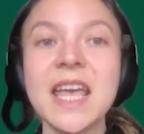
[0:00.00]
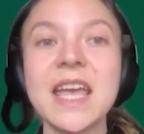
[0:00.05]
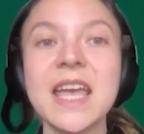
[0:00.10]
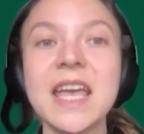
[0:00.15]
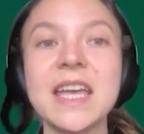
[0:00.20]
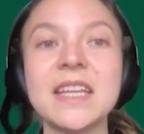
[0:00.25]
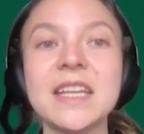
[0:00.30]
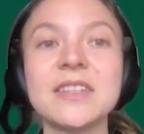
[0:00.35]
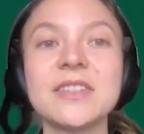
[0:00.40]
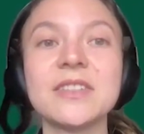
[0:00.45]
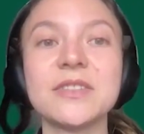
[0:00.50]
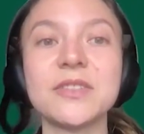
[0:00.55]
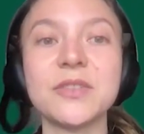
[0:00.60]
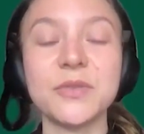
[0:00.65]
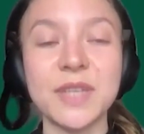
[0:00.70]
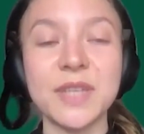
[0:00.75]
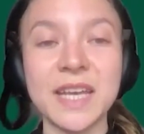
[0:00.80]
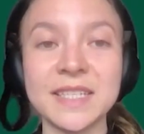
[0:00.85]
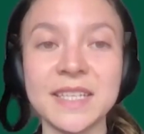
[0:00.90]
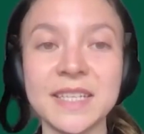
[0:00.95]
And
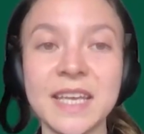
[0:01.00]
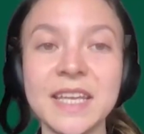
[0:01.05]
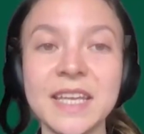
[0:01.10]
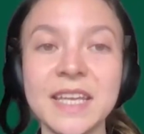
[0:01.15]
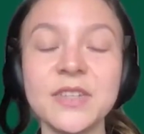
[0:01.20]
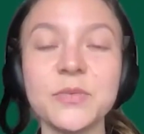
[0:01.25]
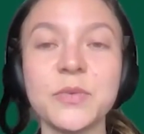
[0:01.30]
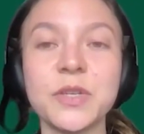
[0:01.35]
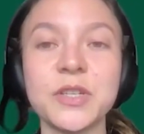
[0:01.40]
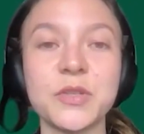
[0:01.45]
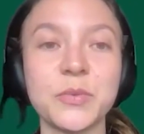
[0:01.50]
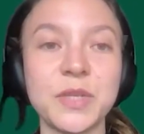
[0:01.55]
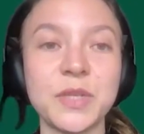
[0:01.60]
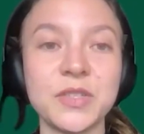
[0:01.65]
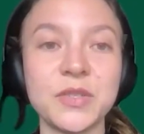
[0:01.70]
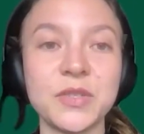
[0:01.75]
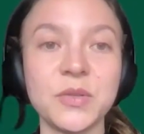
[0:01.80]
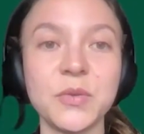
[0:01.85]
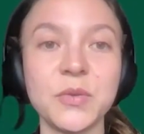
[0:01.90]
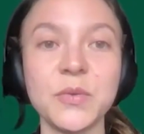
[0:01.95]
to that end, what
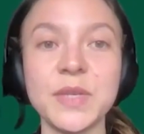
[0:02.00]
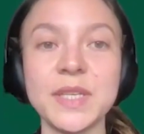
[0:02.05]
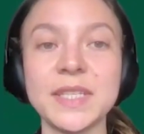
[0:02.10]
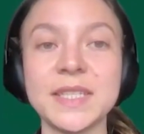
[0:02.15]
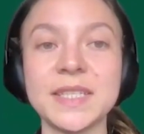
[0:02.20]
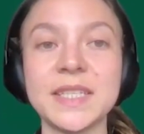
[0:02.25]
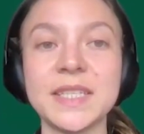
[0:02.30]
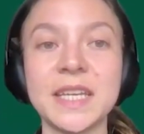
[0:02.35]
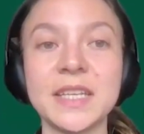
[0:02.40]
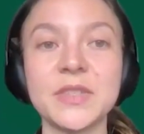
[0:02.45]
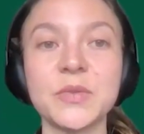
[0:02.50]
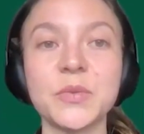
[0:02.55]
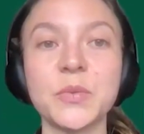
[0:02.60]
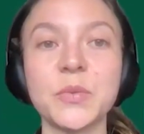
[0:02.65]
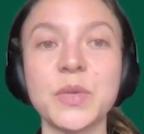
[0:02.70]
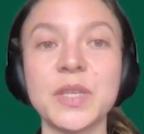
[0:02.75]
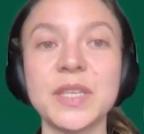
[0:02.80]
we do is that